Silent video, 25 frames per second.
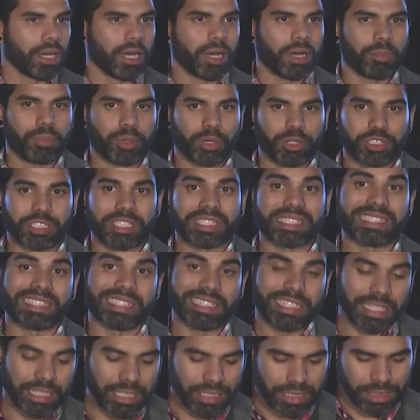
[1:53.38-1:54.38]
a person's
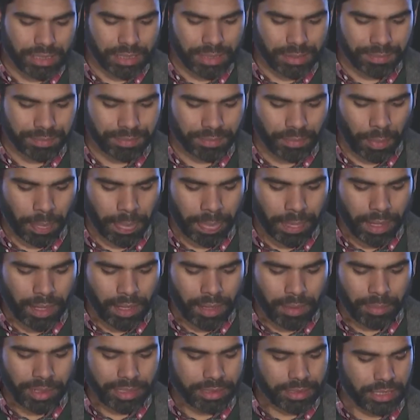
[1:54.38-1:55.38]
needs,
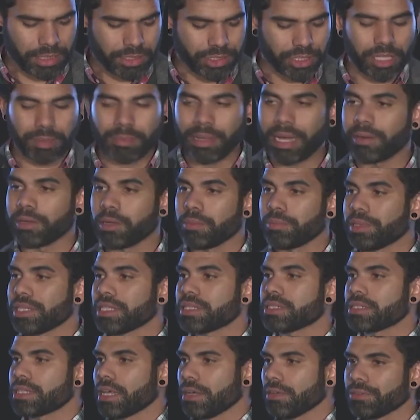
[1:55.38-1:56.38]
by teaching them how to be
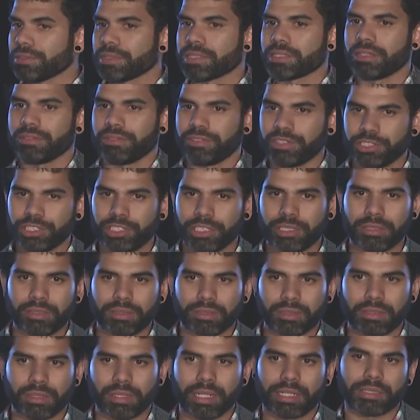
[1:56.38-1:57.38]
self-sufficient.
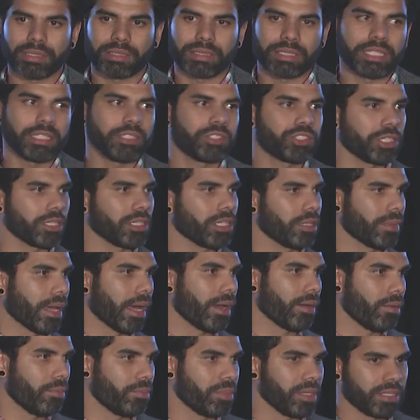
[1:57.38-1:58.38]
That's teaching them
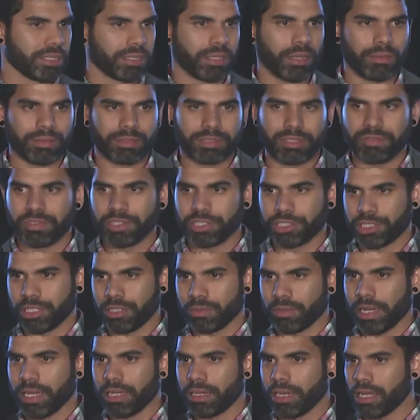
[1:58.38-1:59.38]
how to be self-sufficient,
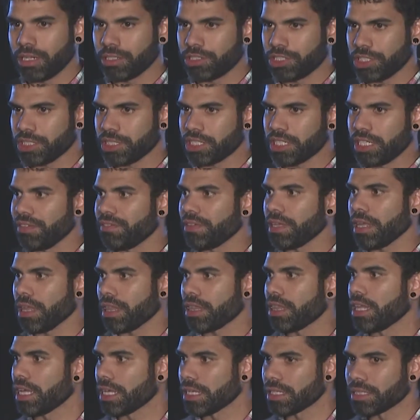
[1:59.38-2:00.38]
right? Not just giving
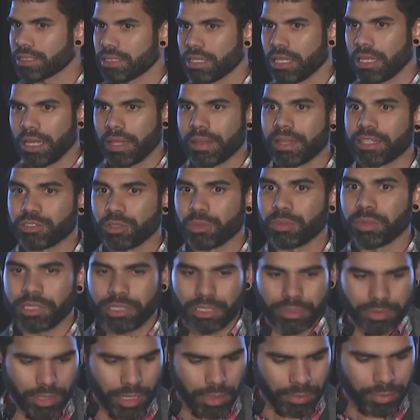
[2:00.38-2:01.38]
things. And that's what we
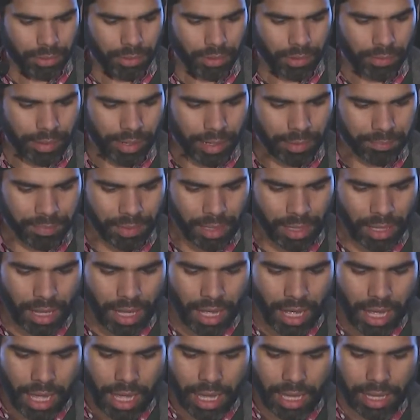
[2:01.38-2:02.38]
do in our program.
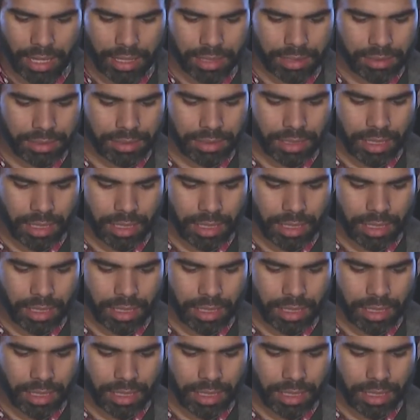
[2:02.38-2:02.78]
And